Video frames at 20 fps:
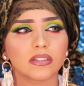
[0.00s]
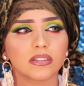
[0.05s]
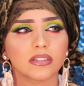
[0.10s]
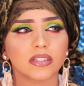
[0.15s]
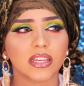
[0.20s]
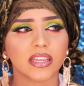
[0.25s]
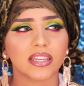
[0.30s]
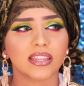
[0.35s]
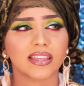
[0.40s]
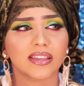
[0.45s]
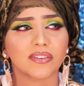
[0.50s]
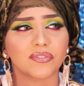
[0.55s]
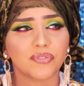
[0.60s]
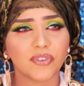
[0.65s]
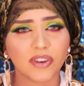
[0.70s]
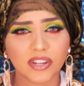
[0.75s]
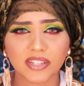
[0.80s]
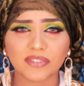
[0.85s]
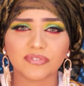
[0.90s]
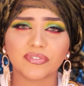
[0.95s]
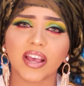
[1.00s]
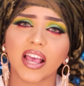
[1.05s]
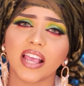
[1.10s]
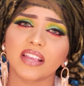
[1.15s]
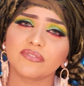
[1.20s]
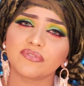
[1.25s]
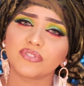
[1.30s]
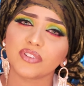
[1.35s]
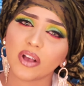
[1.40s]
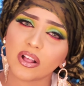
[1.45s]
like a
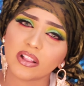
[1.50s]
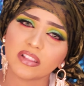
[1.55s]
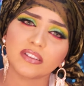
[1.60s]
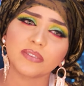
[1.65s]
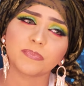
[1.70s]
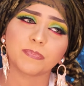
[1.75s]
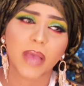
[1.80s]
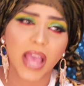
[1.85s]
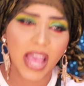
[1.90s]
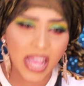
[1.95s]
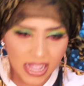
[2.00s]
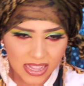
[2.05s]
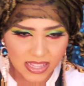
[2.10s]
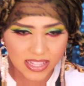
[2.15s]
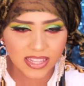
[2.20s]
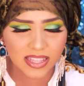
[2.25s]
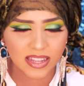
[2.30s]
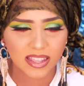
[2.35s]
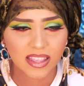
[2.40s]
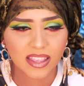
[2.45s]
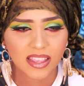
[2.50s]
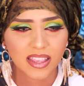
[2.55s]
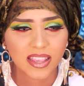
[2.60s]
$45 palette.